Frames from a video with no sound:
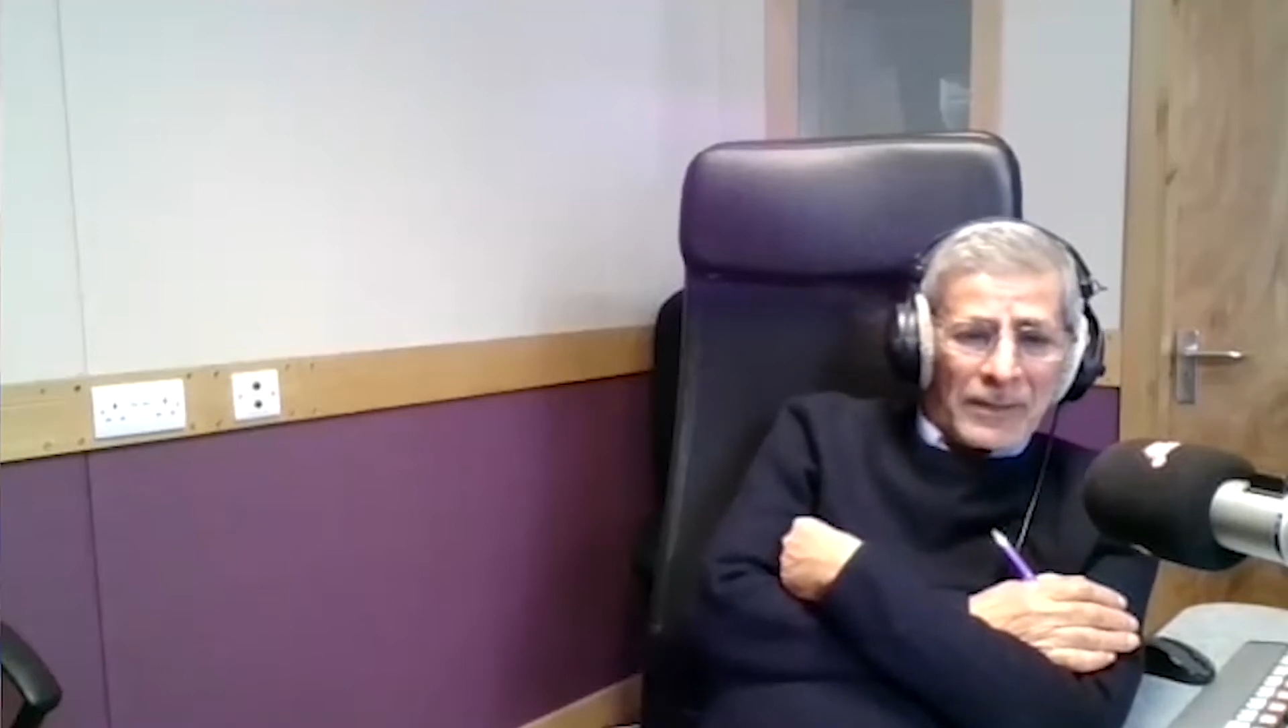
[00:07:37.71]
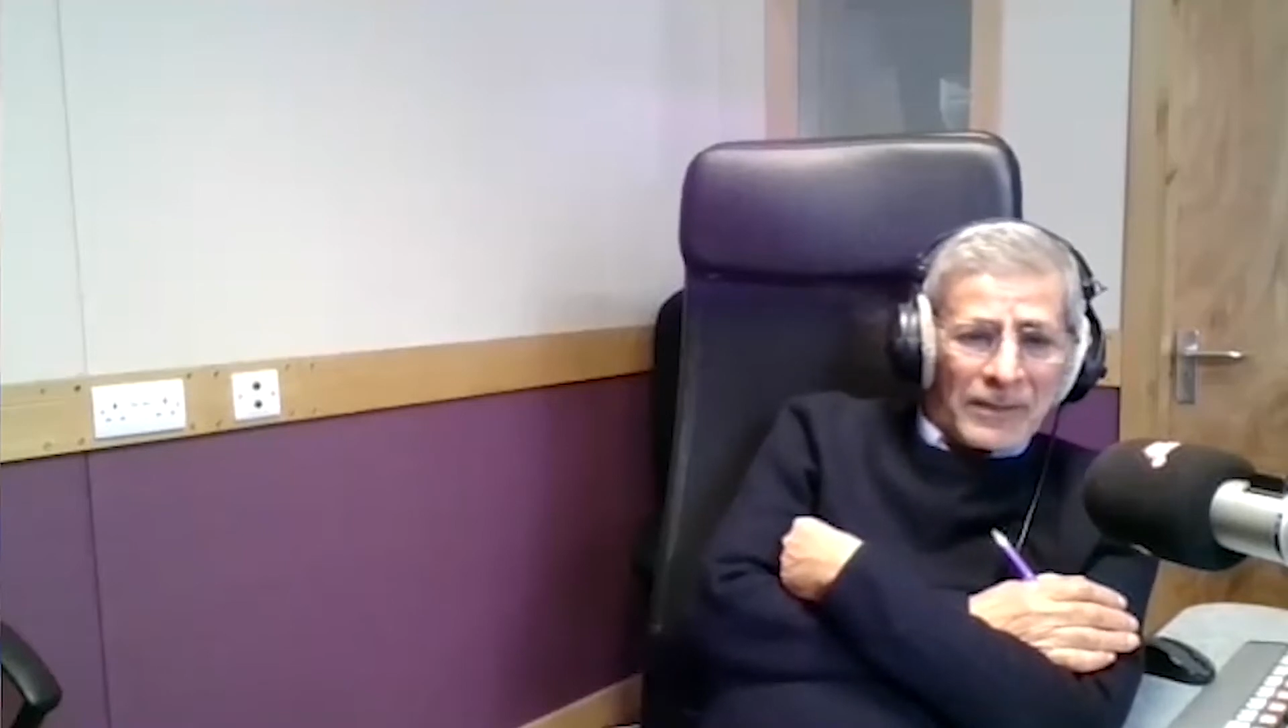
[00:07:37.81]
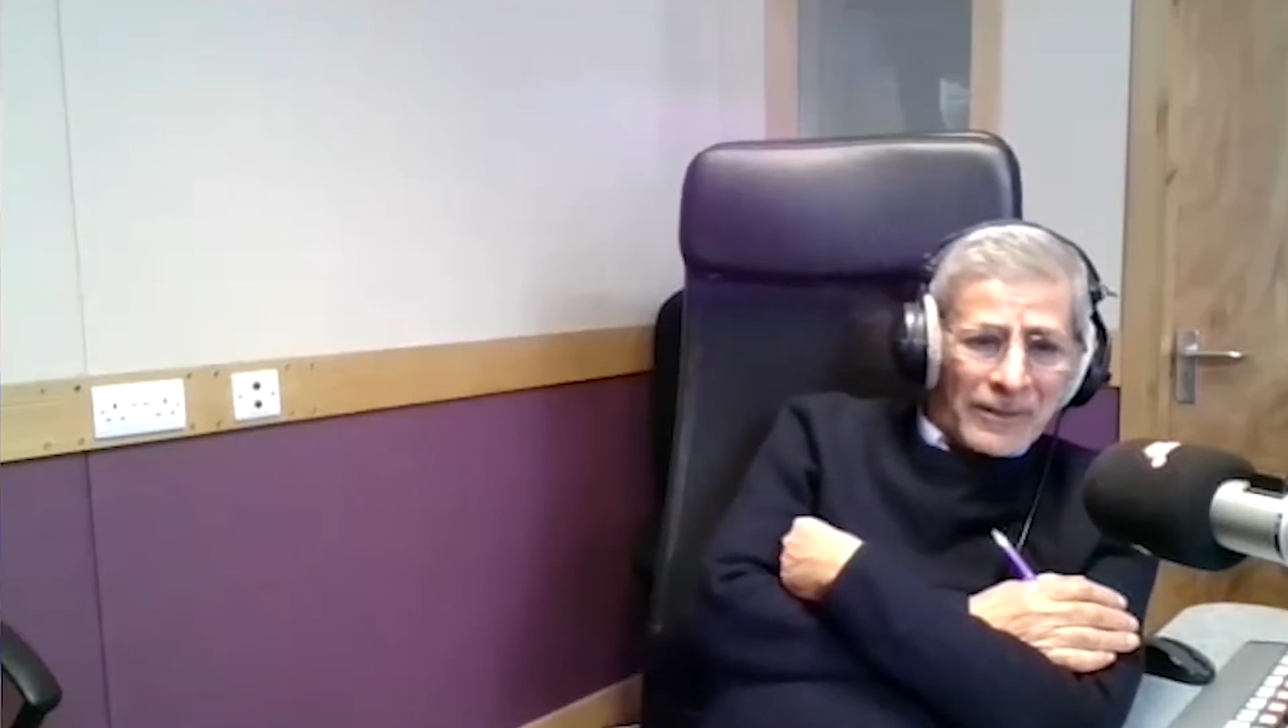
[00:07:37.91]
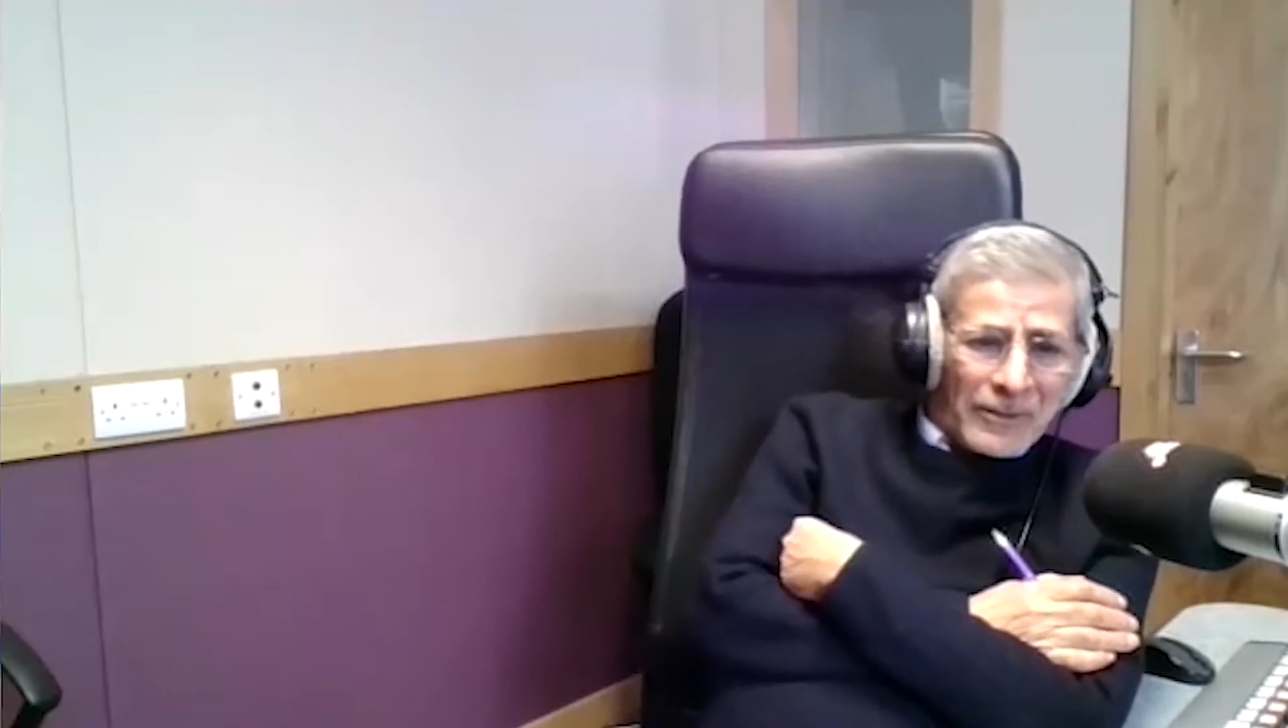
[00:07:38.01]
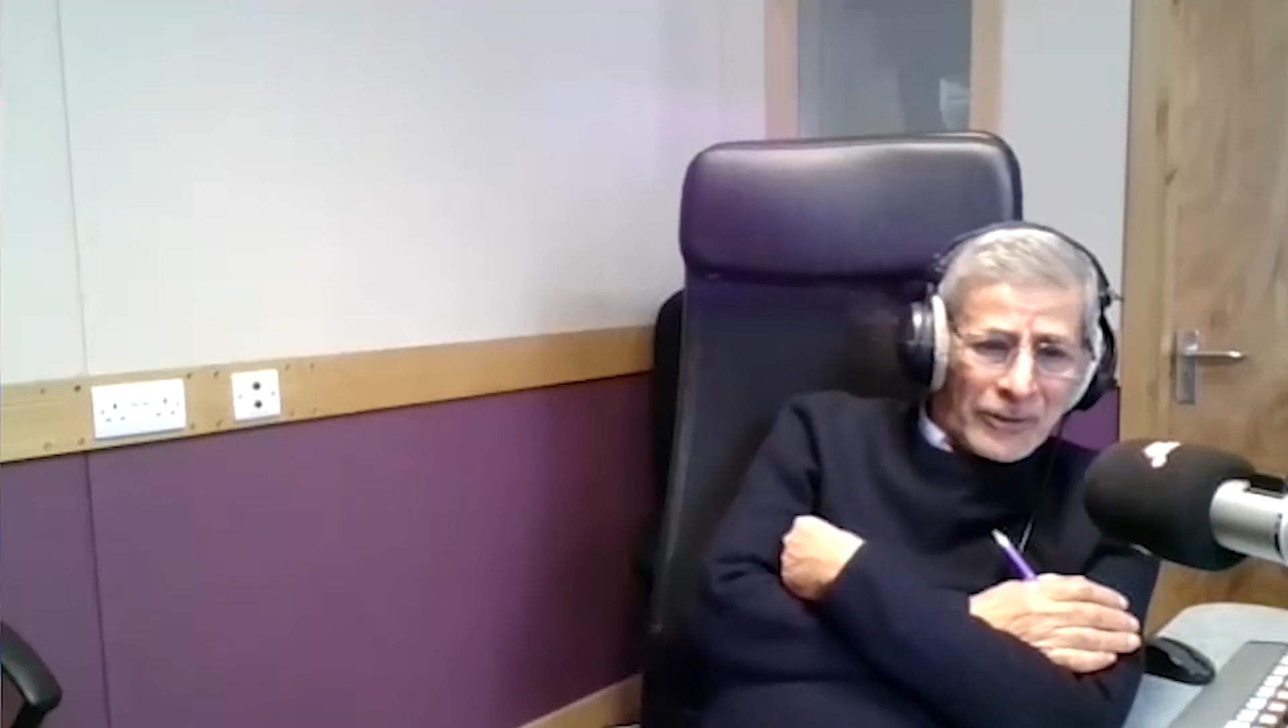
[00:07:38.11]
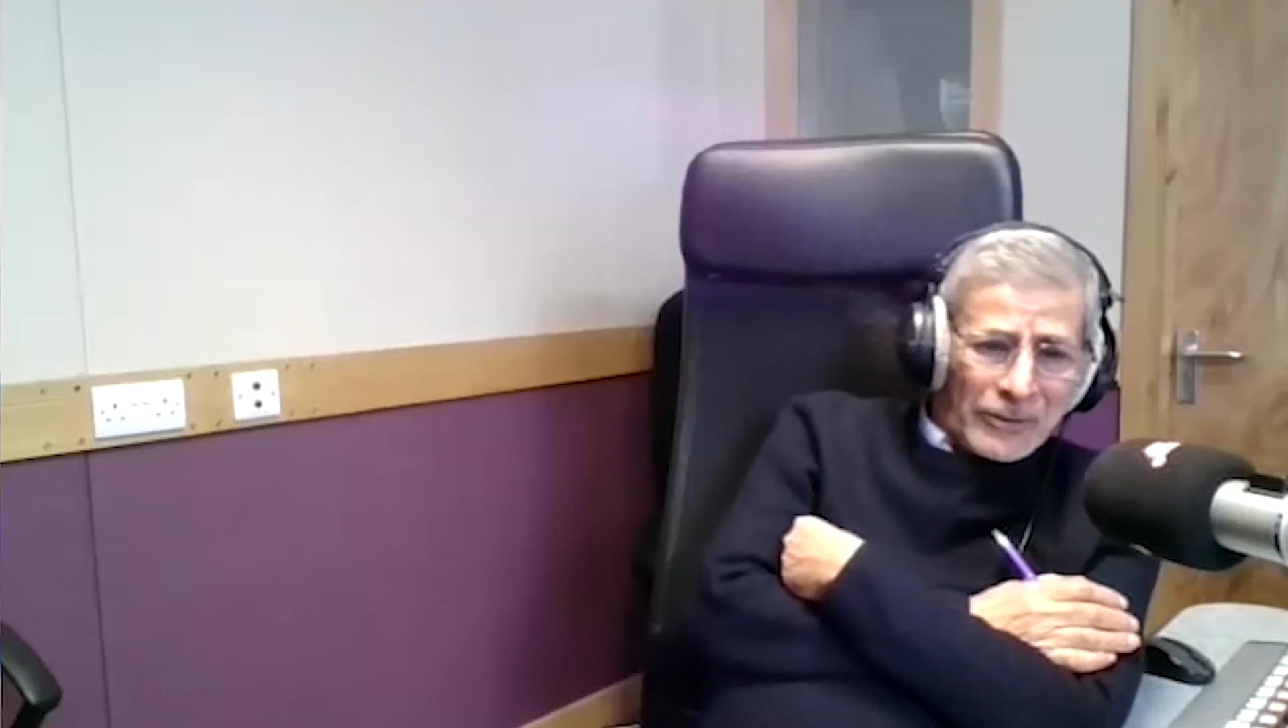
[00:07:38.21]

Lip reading: you